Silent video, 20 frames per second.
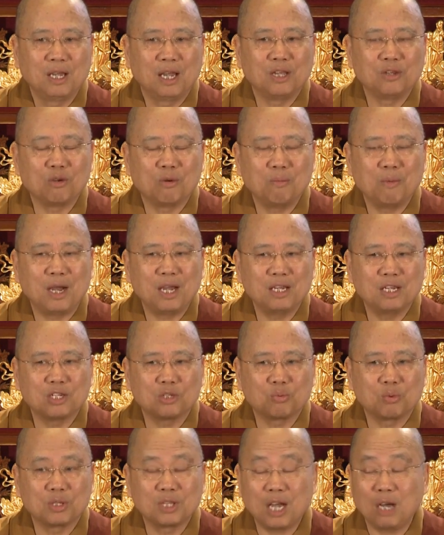and your mind
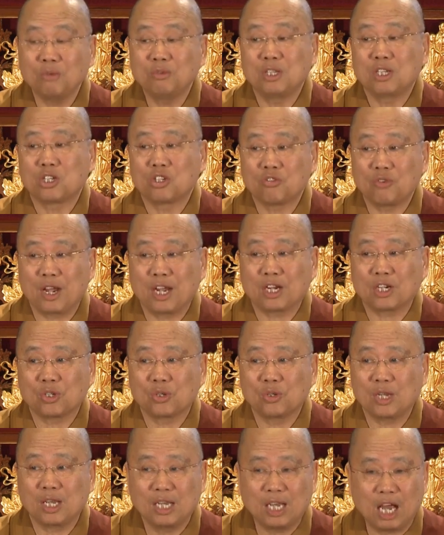is without
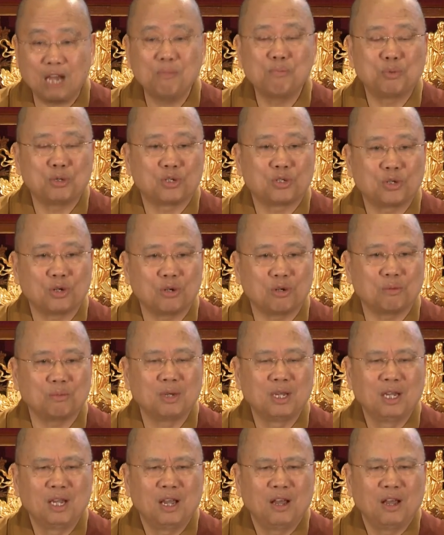distraction and unperturbed,